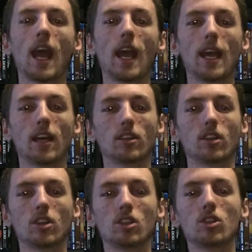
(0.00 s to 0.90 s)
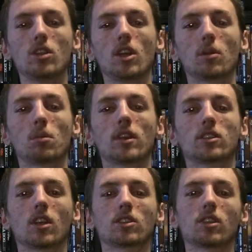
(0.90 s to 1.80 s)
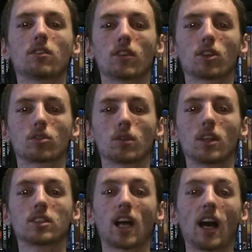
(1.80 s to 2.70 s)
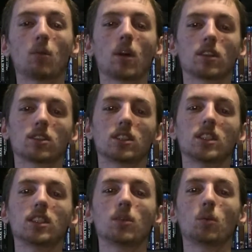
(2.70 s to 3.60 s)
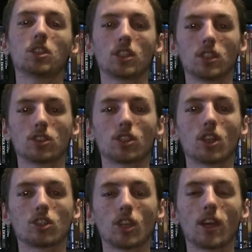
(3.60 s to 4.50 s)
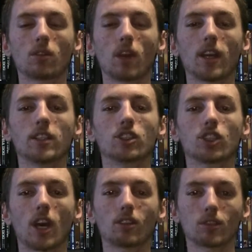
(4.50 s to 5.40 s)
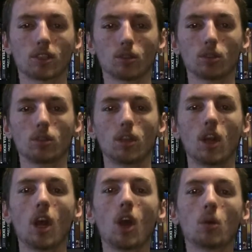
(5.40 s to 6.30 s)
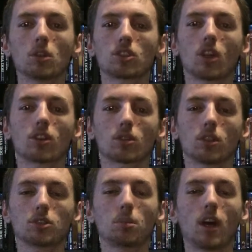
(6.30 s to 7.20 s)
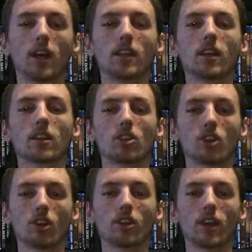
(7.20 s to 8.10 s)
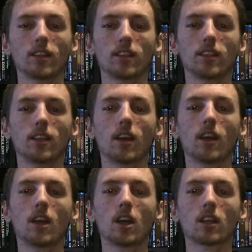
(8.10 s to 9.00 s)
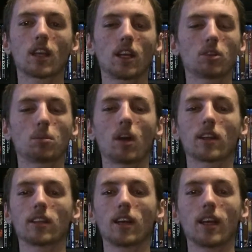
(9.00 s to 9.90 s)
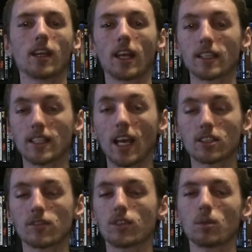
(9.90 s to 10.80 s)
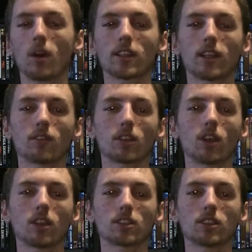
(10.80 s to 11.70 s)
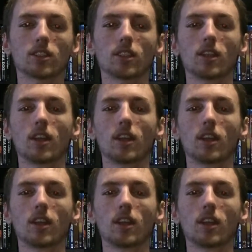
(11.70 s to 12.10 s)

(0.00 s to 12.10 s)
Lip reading: And the new year brings us the first release I want to see, which is Jack Ryan Shadow Recruit, which stars Chris Pine, Keira Knightley, Kenneth Branagh, and I guess if you want, Kevin Costner.